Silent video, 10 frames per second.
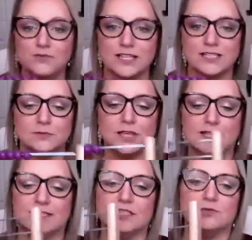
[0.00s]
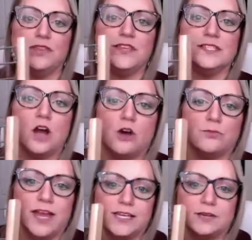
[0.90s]
We've done some lessons with this
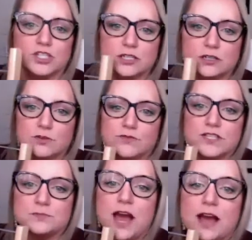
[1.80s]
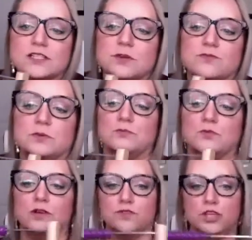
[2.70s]
already. I'm just going to move this back so we have a bit
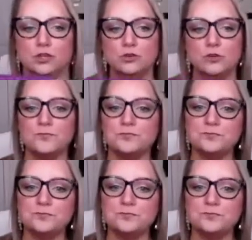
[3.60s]
more view.